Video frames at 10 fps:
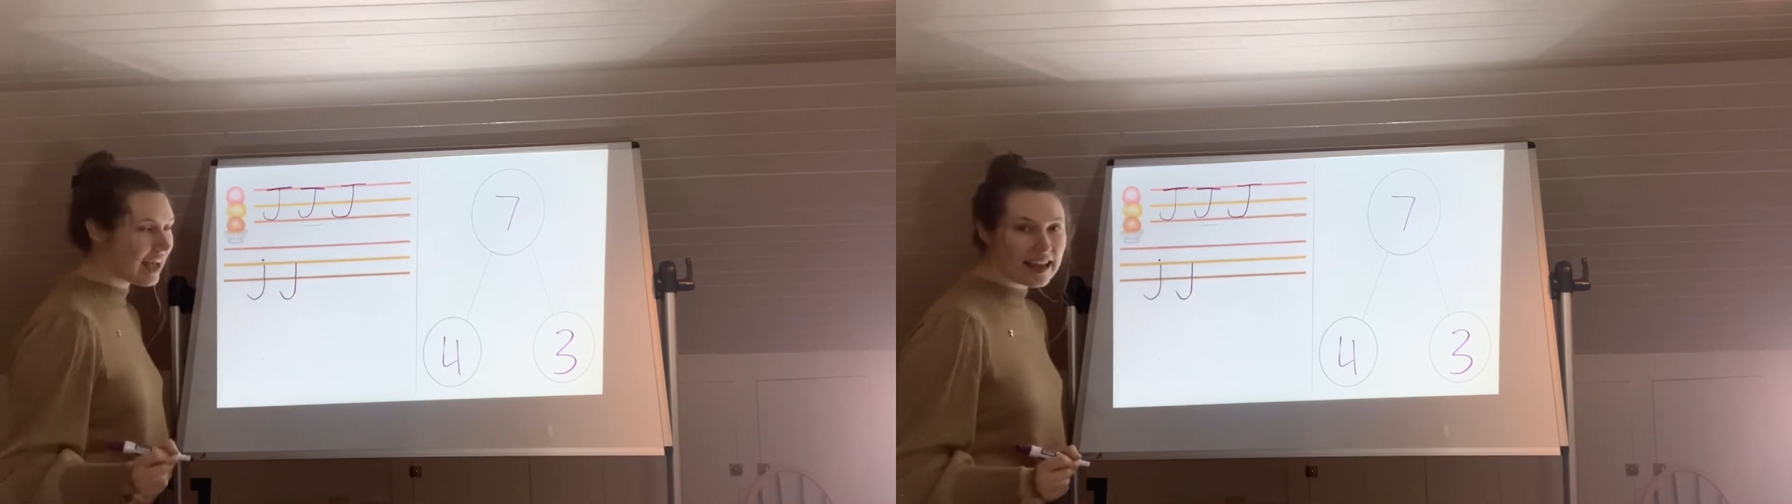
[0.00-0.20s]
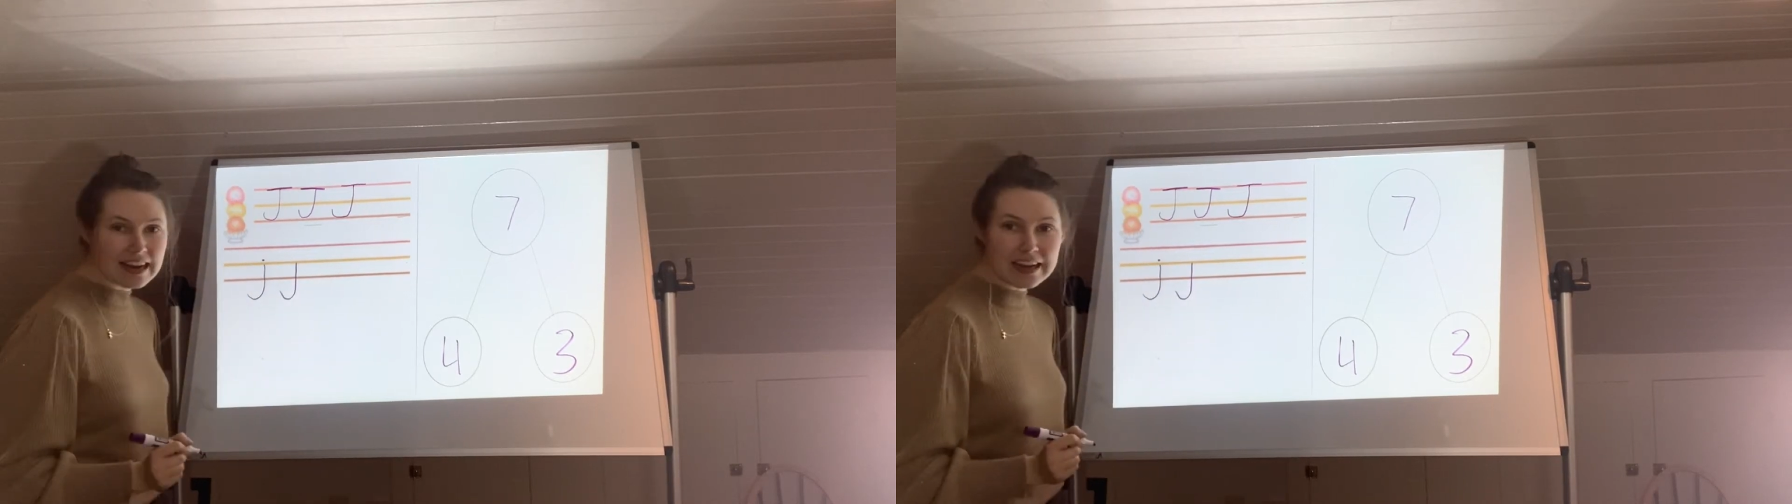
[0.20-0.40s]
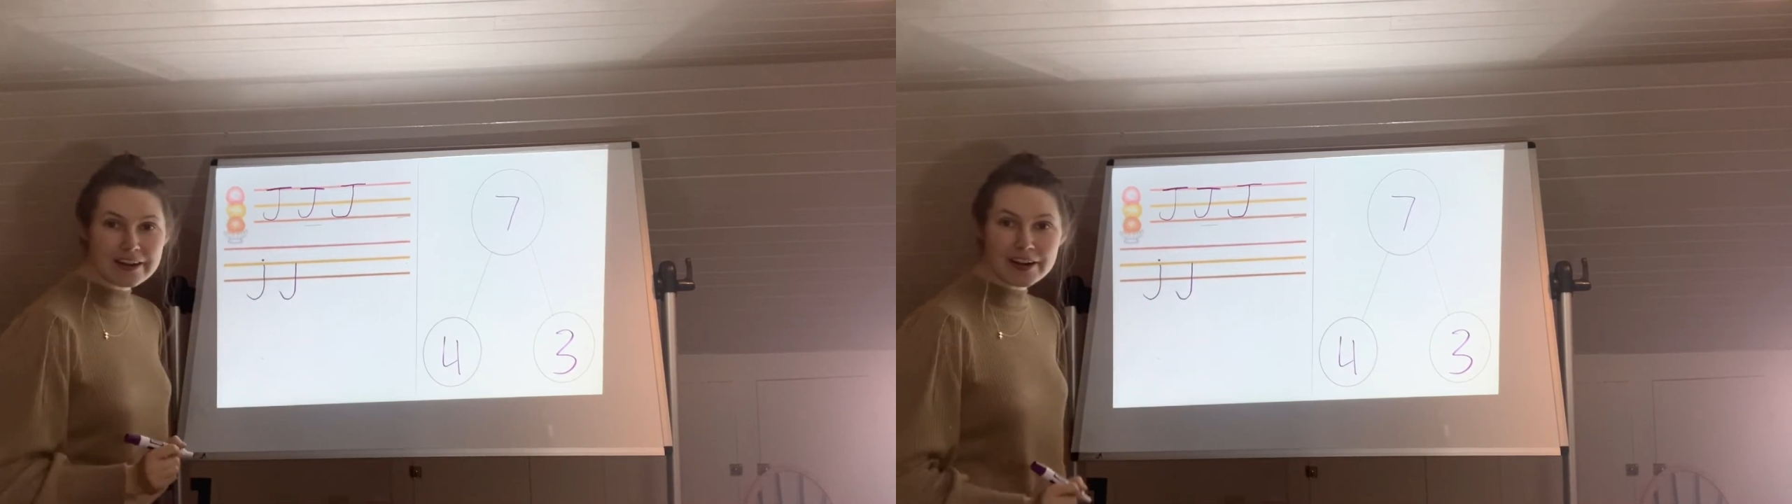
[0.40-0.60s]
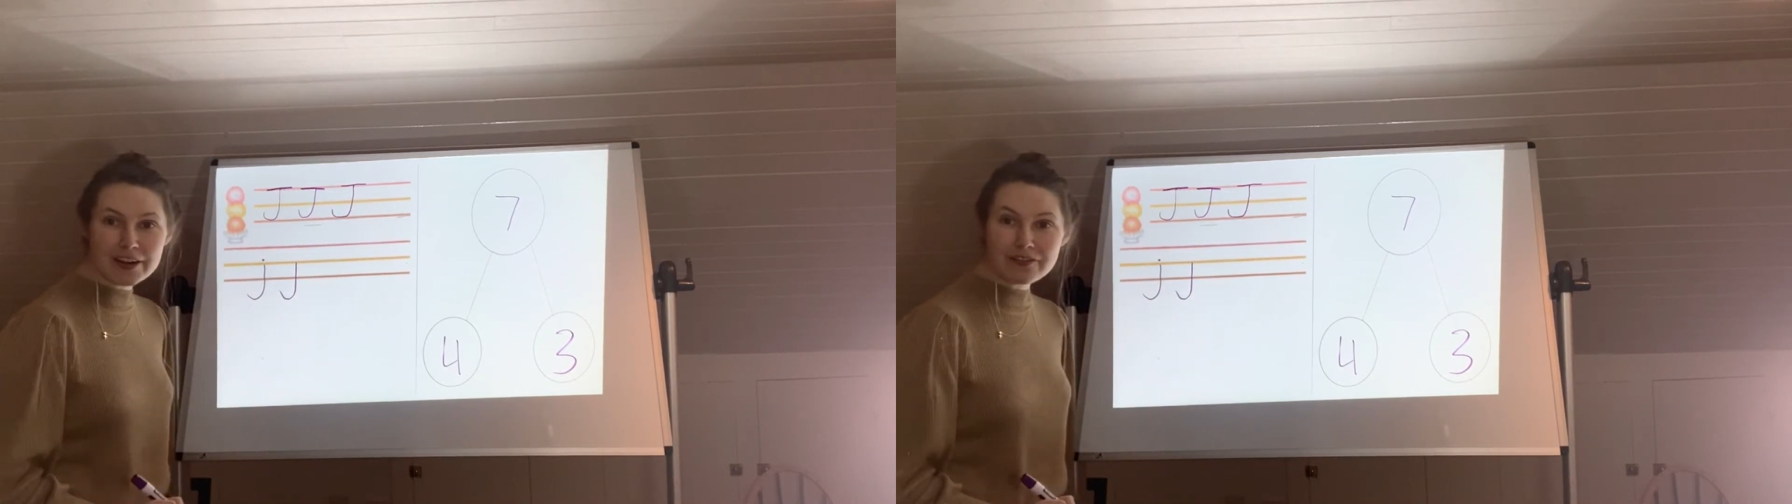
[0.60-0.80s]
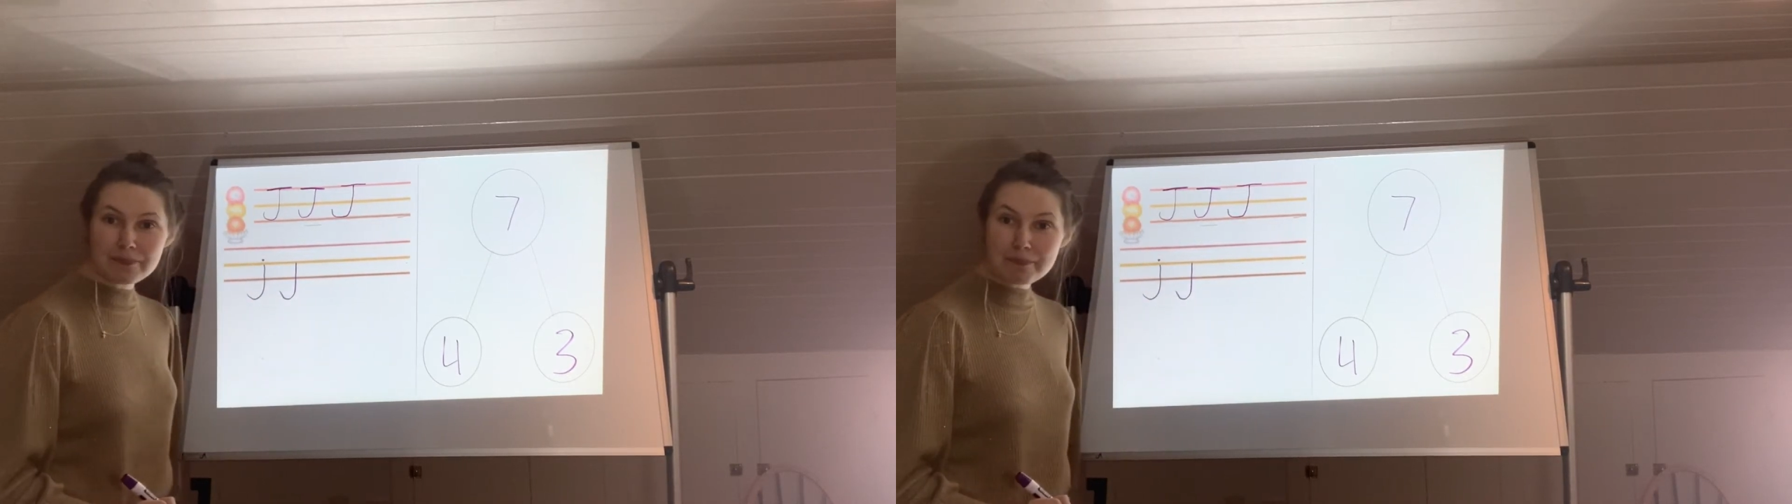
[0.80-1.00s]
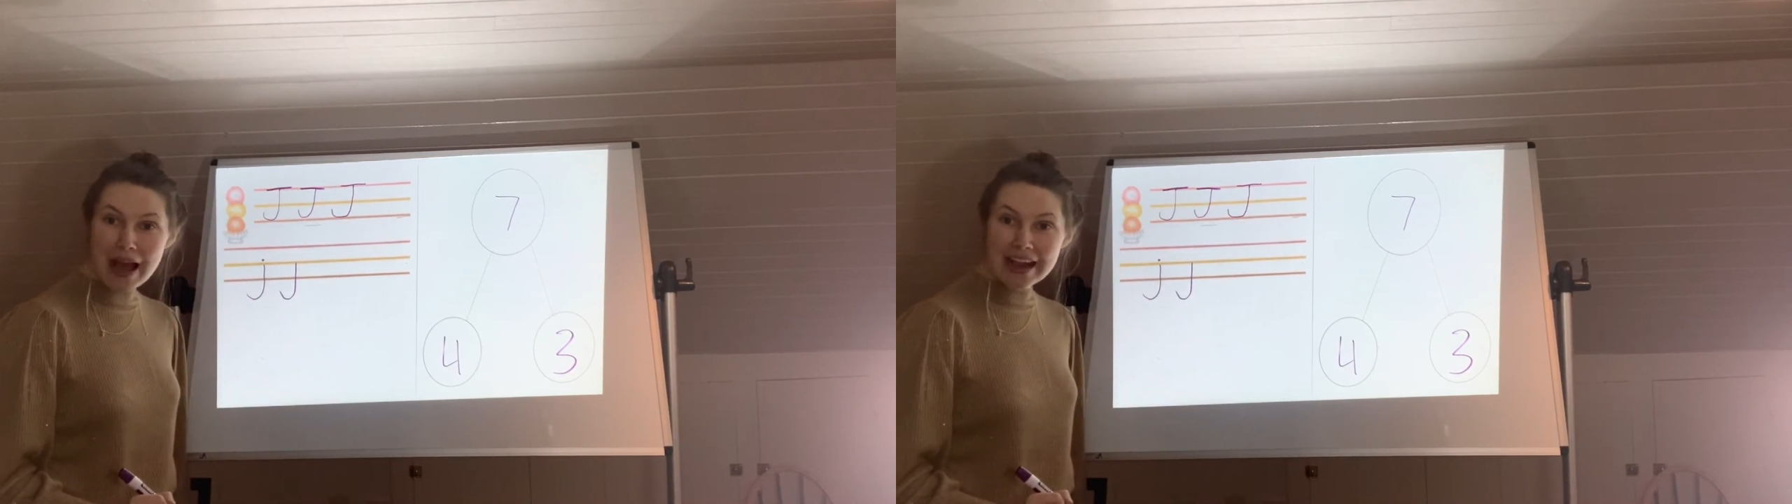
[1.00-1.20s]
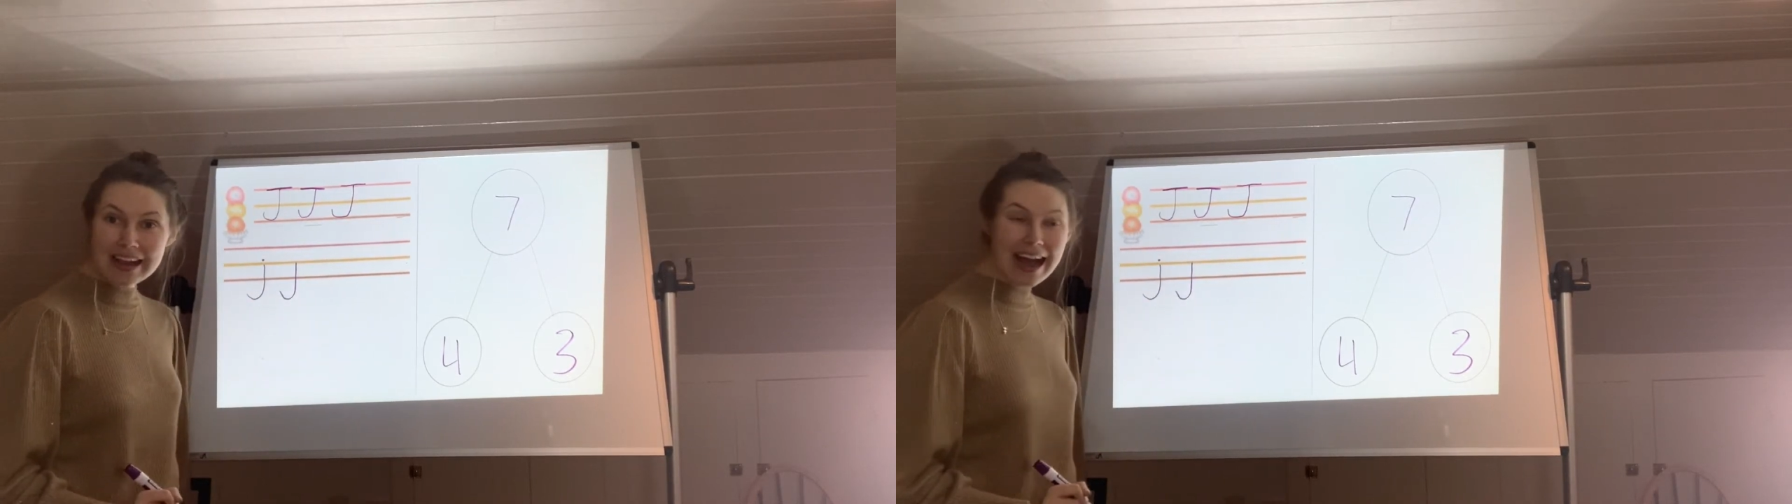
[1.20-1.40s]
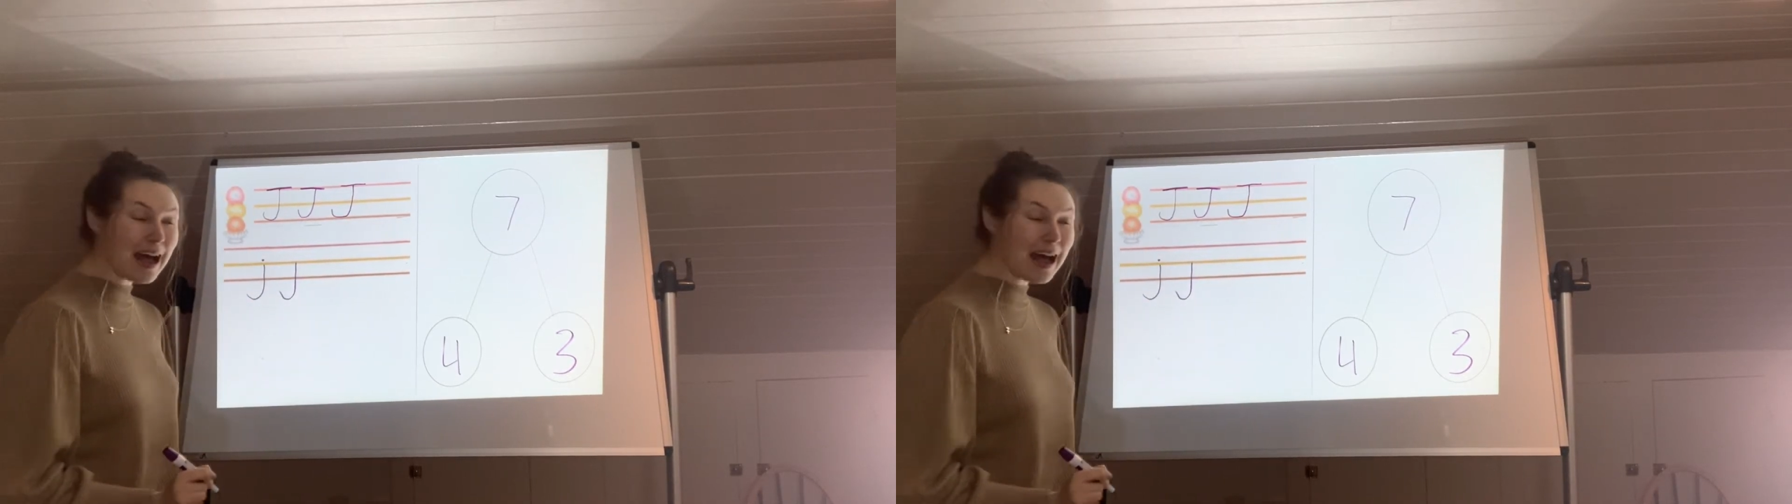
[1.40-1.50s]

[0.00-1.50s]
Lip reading: and I curve back